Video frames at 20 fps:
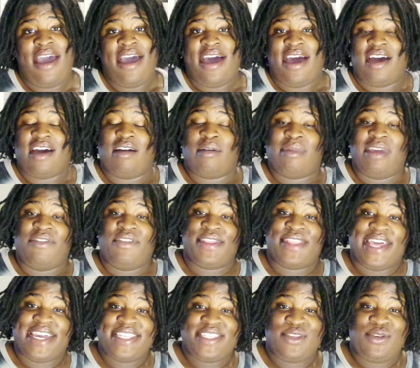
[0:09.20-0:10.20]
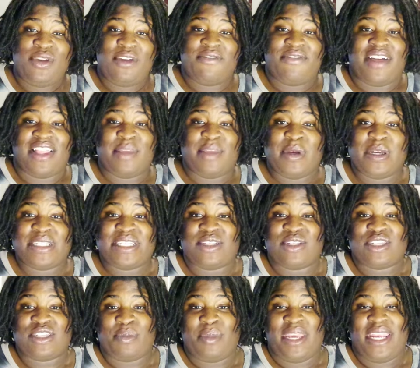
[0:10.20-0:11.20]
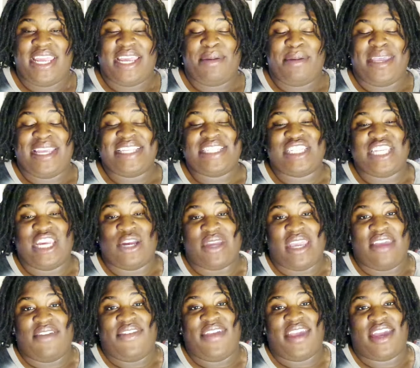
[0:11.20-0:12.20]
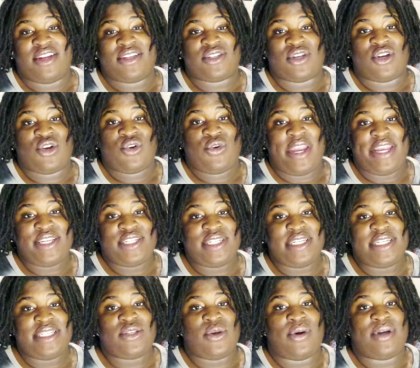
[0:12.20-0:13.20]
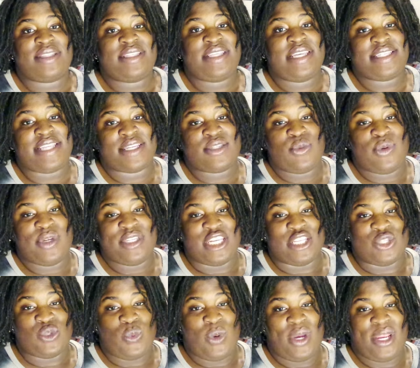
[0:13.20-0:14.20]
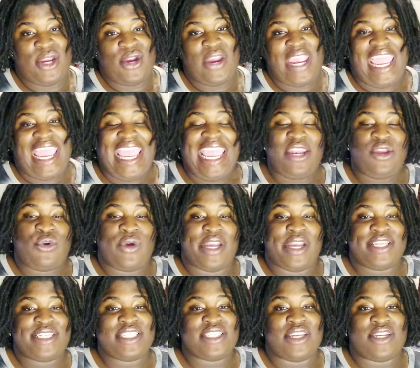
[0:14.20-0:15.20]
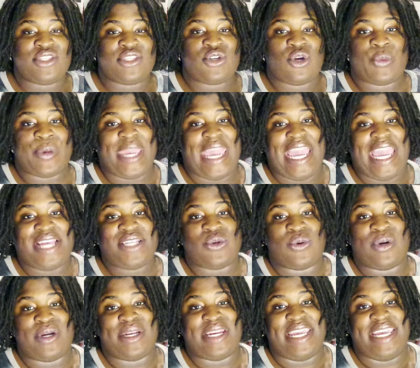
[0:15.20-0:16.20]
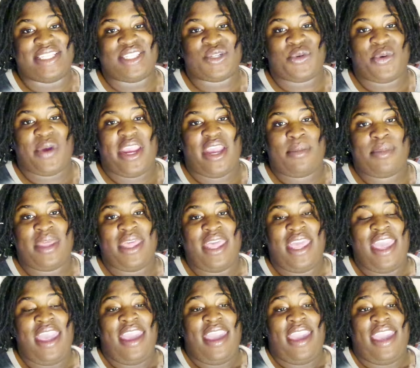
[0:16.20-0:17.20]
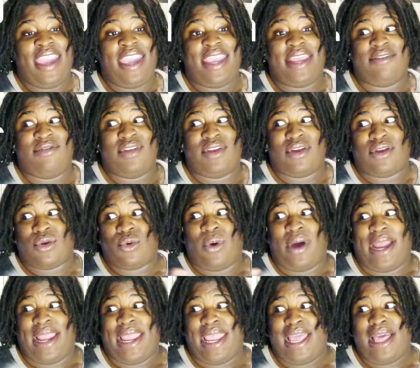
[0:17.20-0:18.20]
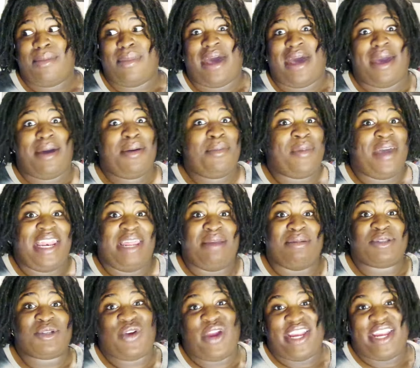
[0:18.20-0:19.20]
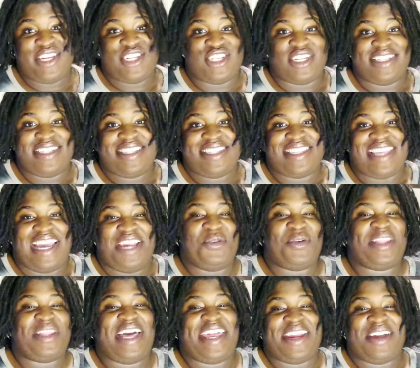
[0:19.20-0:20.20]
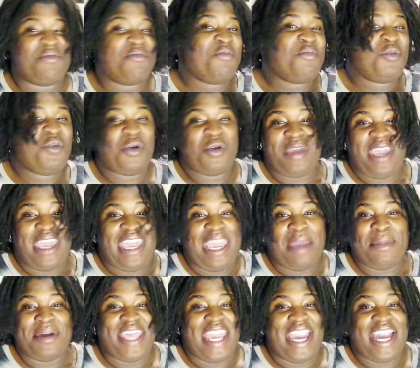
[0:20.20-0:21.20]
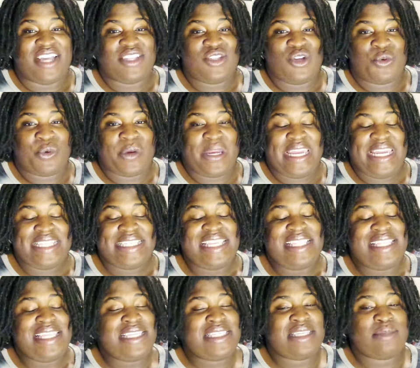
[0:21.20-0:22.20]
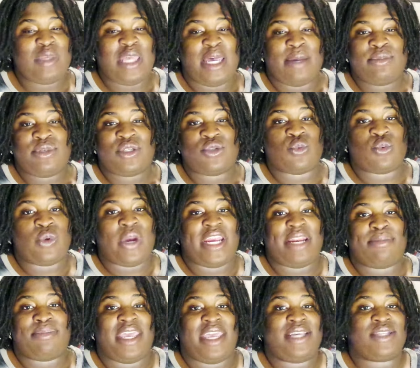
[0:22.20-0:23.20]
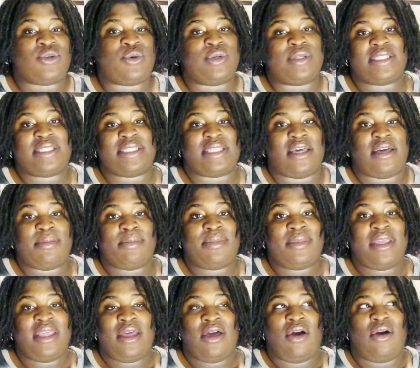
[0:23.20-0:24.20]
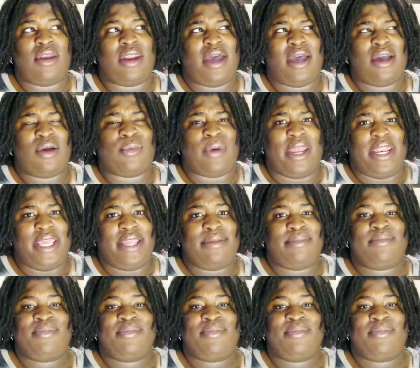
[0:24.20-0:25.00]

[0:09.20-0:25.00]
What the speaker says: If you'd like to, you can follow me on social media being JOKV_creations on TikTok, Twitch, and Twitter, and creations_reacts on Instagram. And if you don't know who I am, my name is Creations. I do a lot of Am I the Asshole reads, and then sometimes just random things on Reddit.